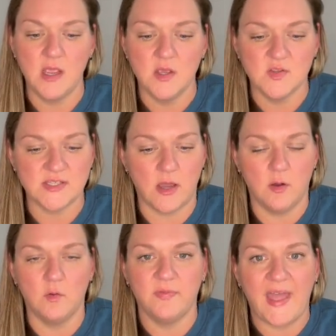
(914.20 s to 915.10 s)

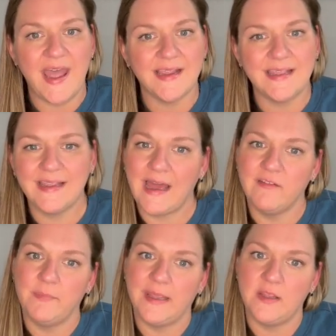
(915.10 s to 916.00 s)
So that can kind
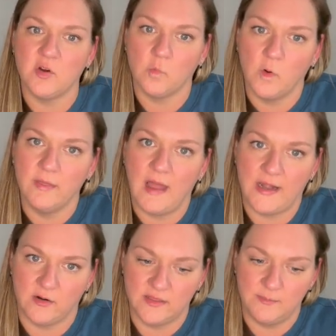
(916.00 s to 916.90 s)
of be your
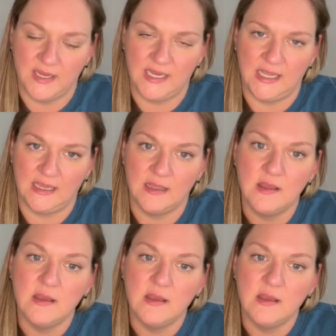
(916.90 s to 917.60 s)
one-liner at the beginning.